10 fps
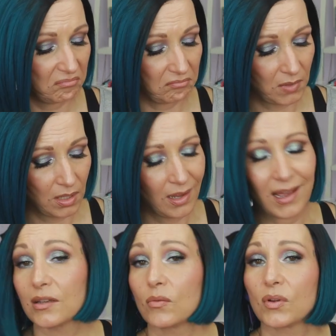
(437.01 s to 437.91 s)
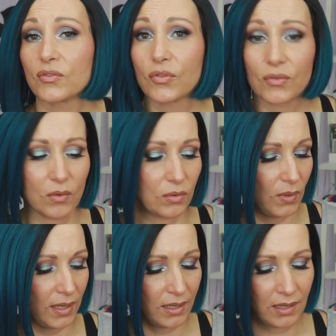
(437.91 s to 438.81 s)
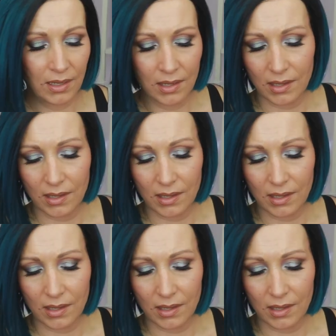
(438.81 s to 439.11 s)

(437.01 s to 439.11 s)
Mm. I don't want to throw it away.